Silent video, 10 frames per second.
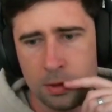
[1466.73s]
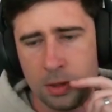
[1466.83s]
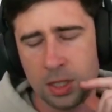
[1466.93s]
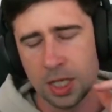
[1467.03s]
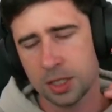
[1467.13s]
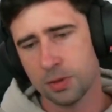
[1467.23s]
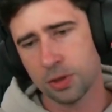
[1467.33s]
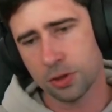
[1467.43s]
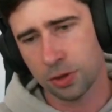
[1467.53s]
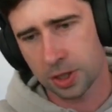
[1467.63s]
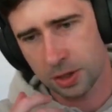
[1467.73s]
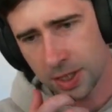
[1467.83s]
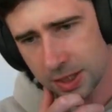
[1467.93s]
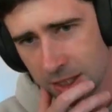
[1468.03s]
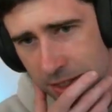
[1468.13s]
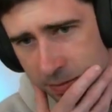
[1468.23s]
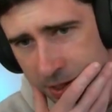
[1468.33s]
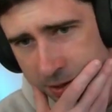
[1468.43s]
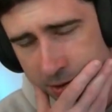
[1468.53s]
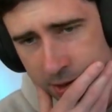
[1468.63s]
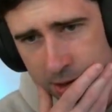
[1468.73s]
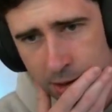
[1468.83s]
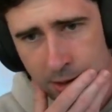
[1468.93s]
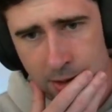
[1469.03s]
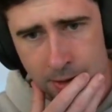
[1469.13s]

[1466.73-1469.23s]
In case we do draw into our Taskmaster, I think.